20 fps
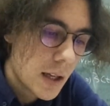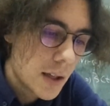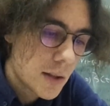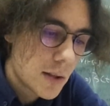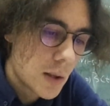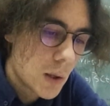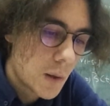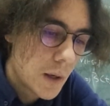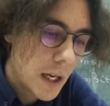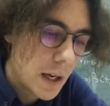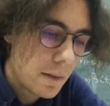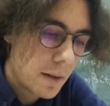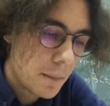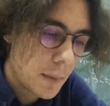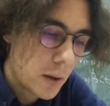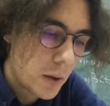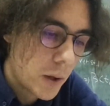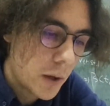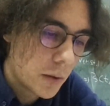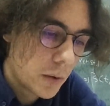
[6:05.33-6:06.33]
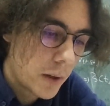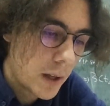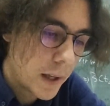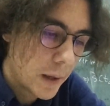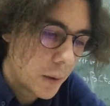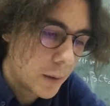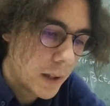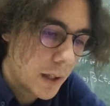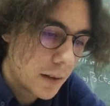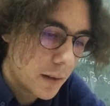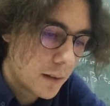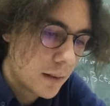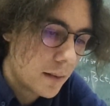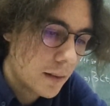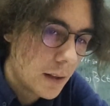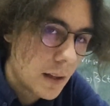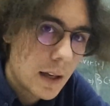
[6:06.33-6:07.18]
So I am going to calculate it.